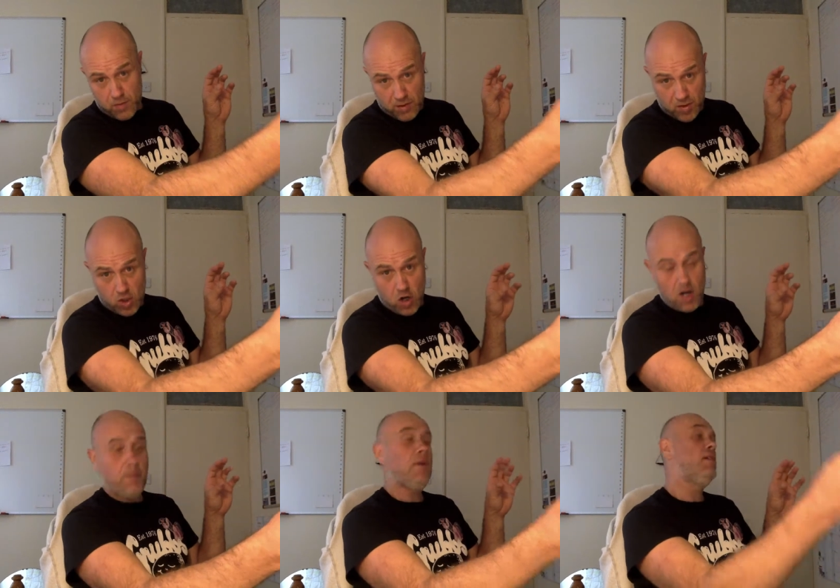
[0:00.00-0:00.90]
the other
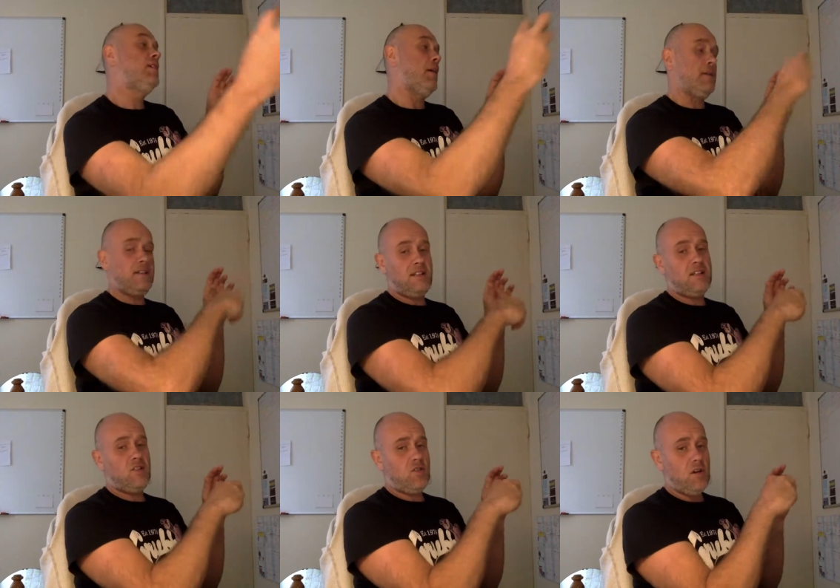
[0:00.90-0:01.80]
tribe would go into
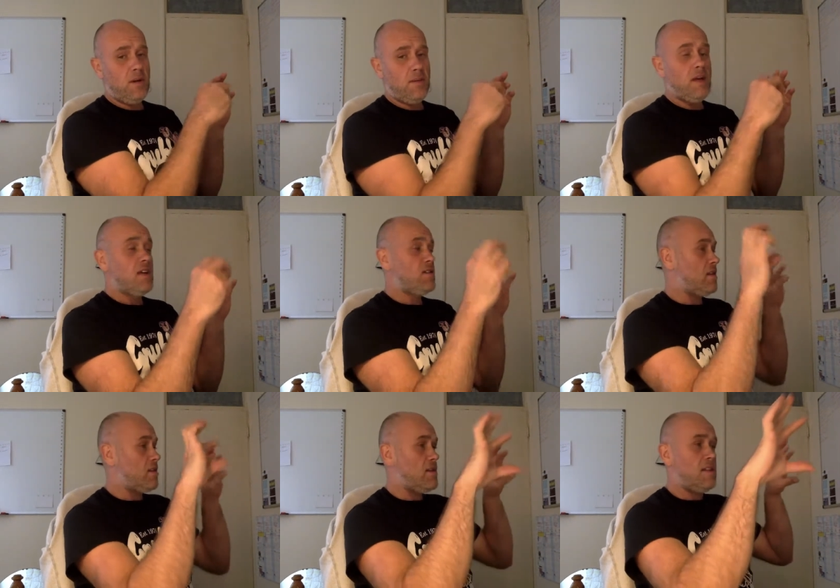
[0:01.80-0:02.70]
this tribe,
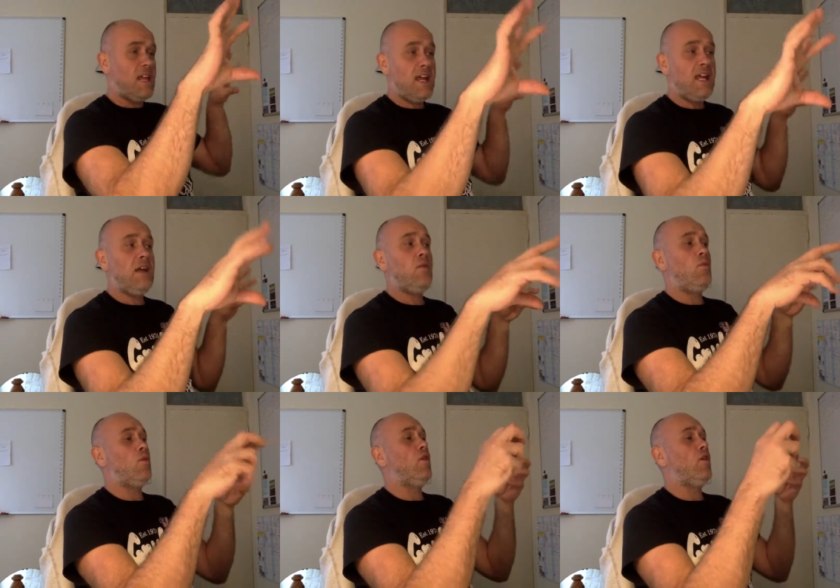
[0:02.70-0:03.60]
so that they
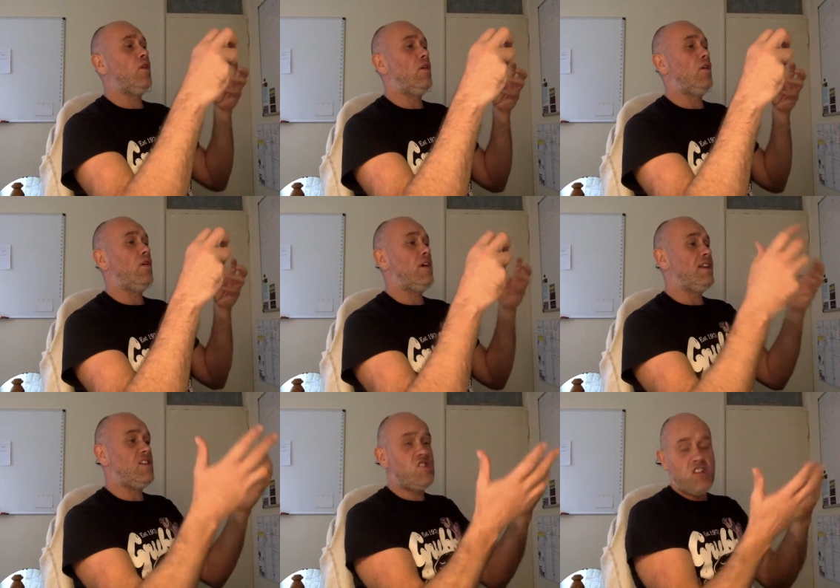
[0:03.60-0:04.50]
were
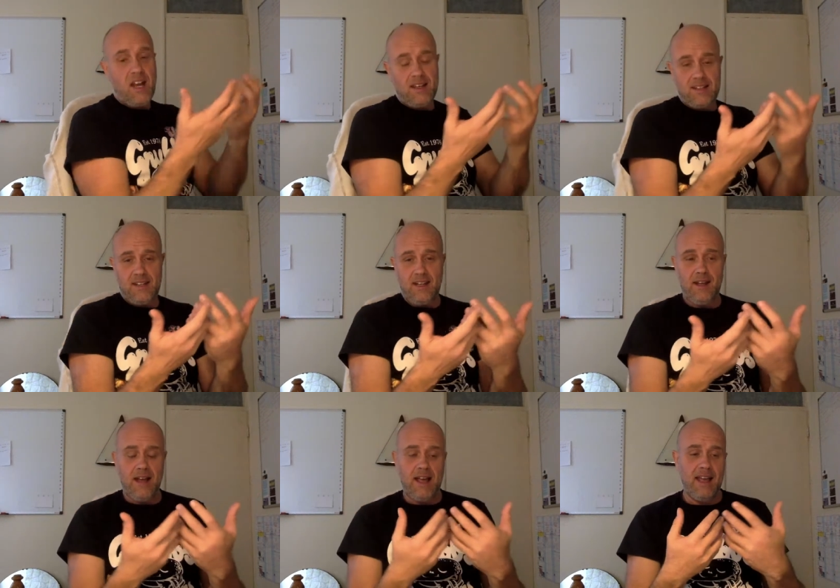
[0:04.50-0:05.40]

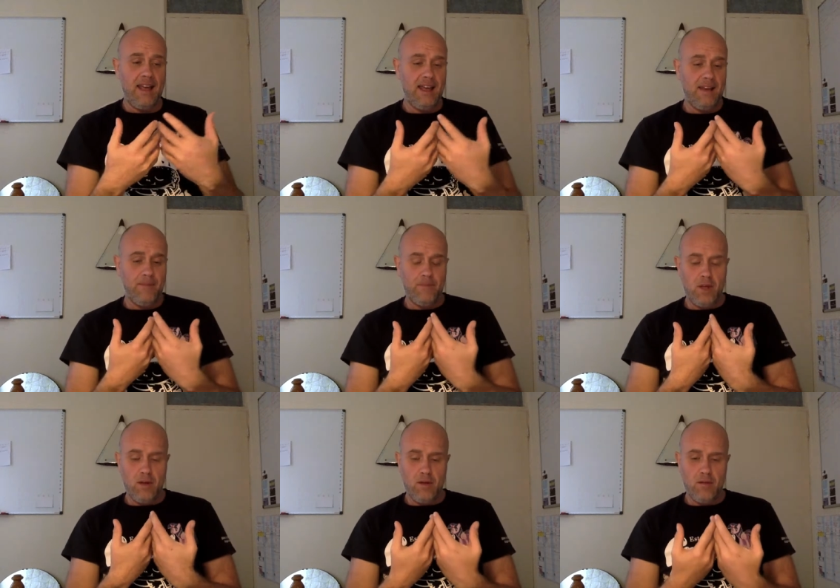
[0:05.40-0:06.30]
initiating a
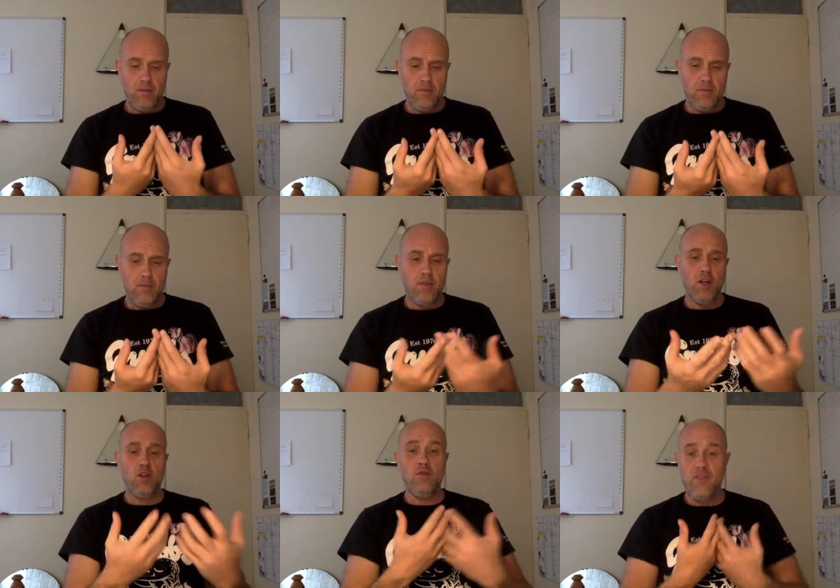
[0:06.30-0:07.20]
um, a
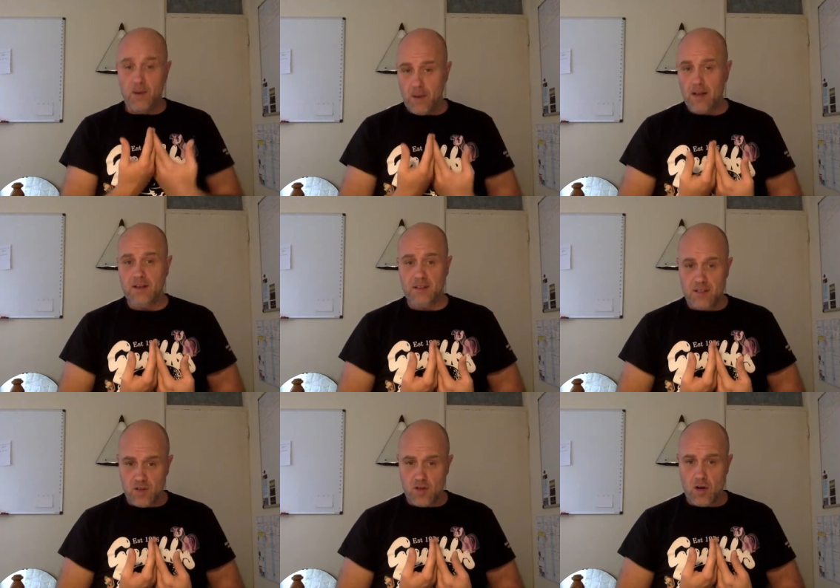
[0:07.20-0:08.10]
new female into
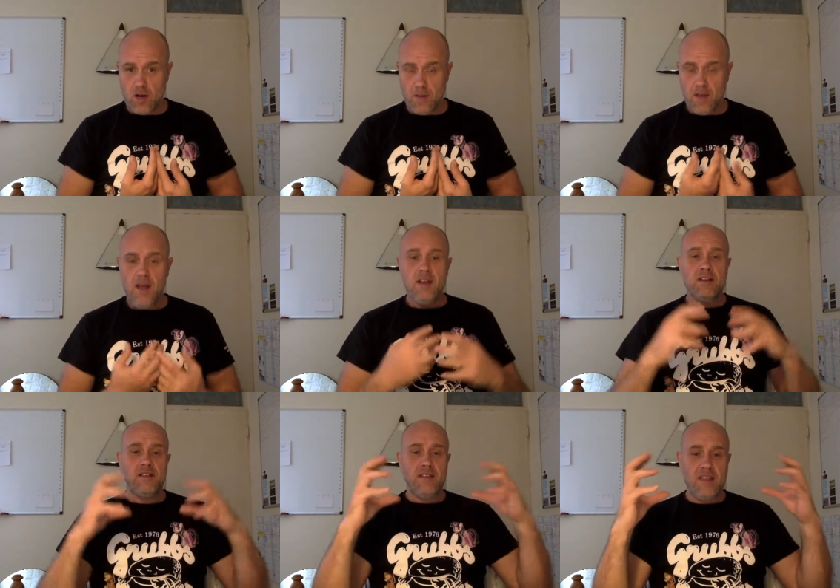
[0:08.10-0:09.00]
the tribe.
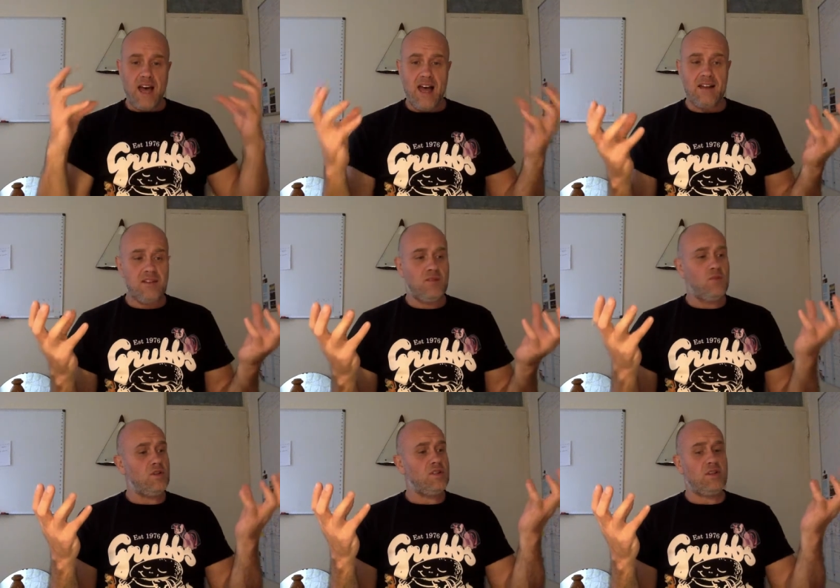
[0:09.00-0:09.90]
So that
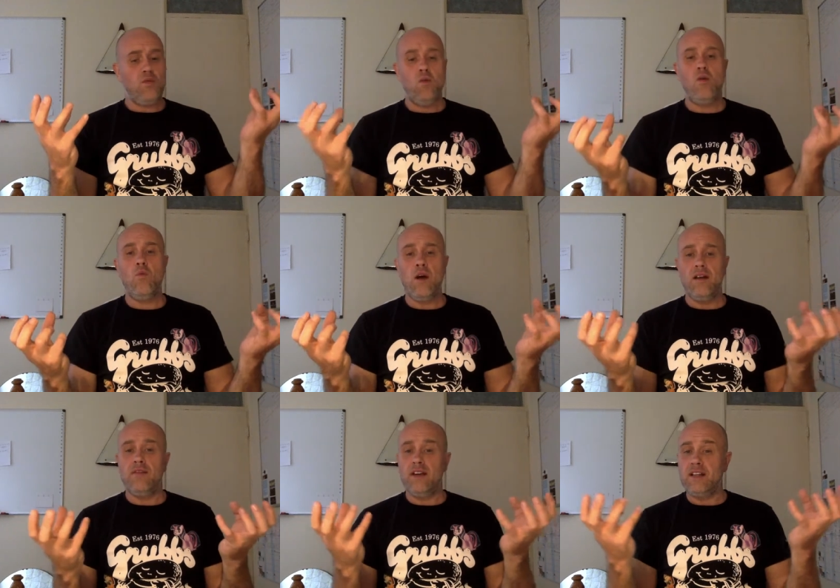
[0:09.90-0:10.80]
was one
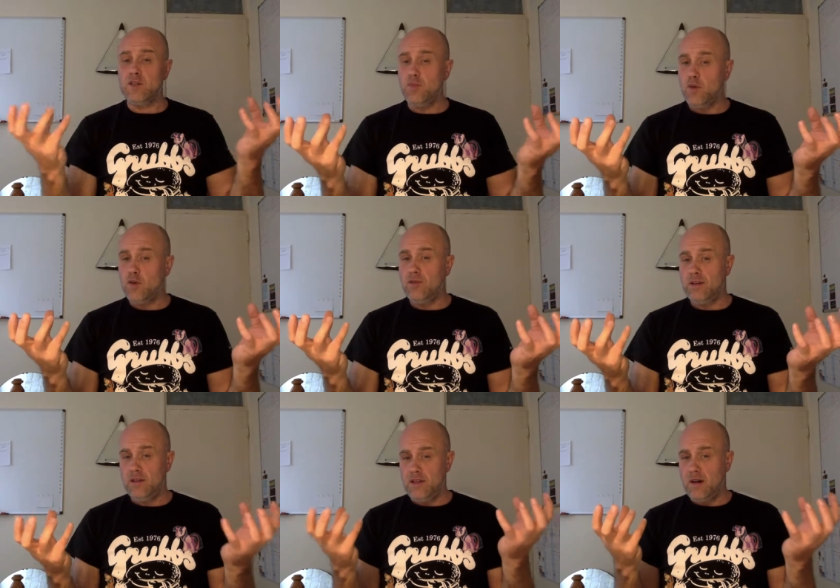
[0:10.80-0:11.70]
way of exploring
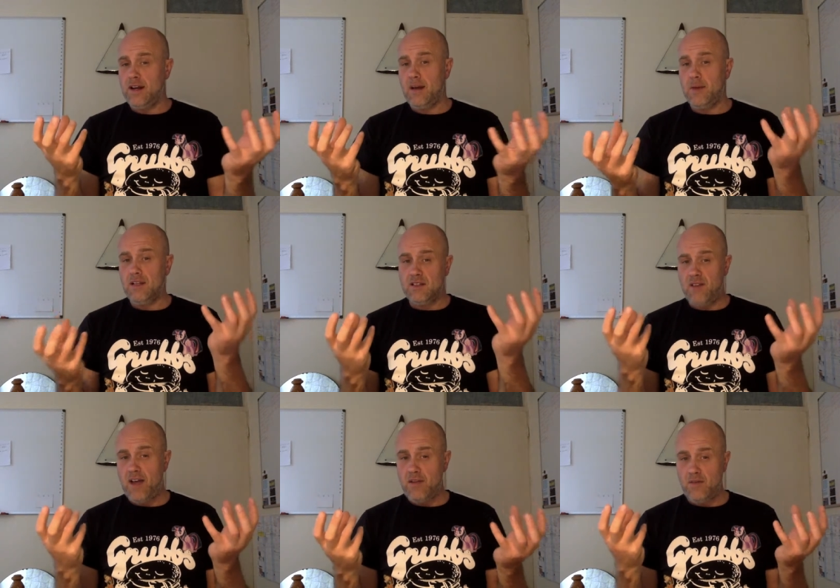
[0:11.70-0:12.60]
the dynamics of
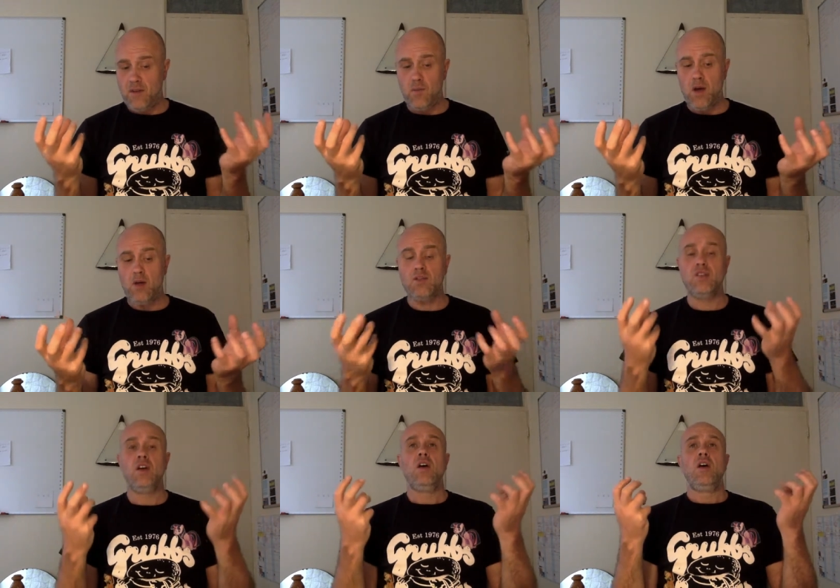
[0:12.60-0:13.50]
how the females
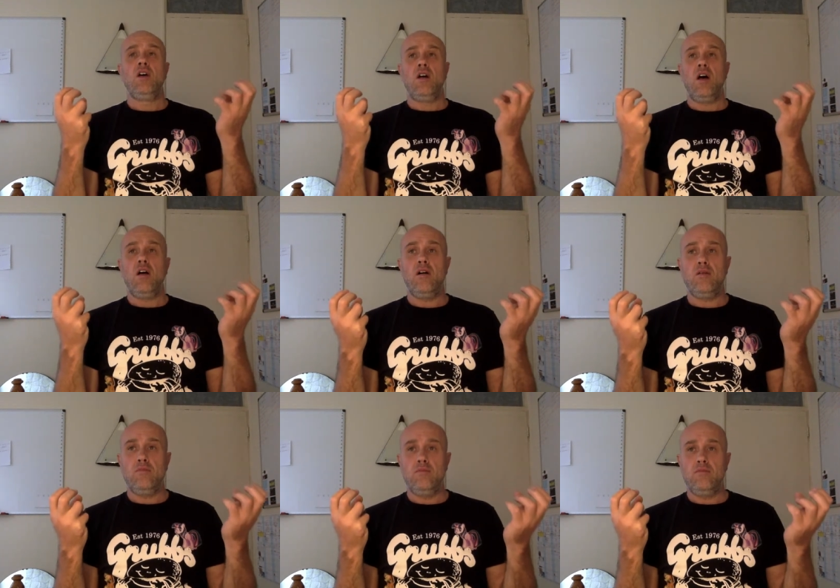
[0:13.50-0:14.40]

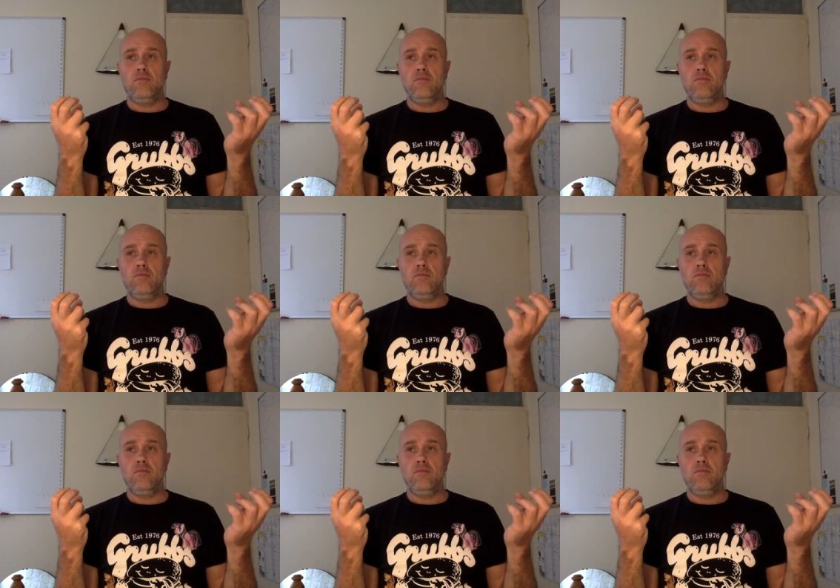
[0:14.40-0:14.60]
um,